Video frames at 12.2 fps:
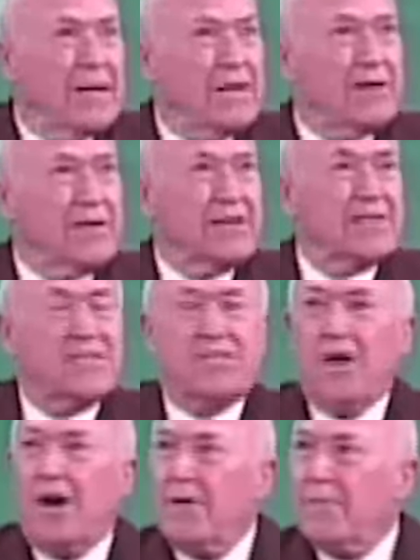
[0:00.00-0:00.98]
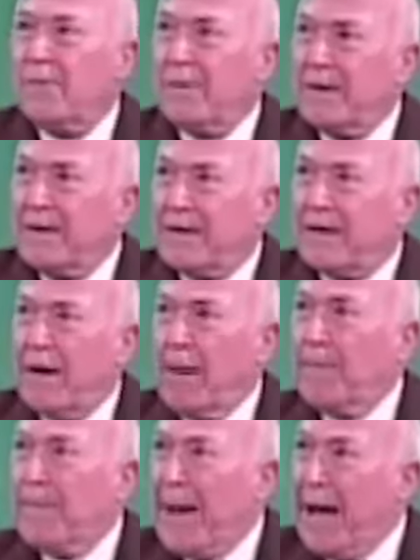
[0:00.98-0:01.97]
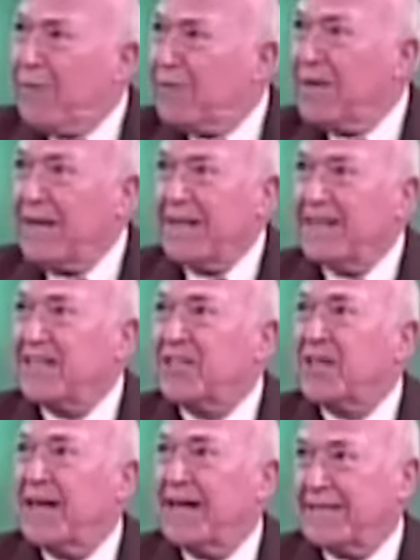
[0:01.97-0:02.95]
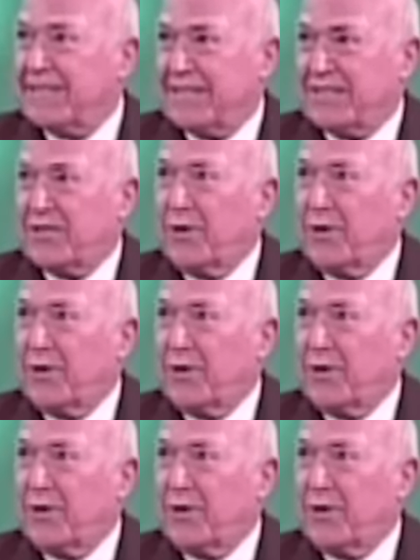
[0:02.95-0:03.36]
you start compounding the chances.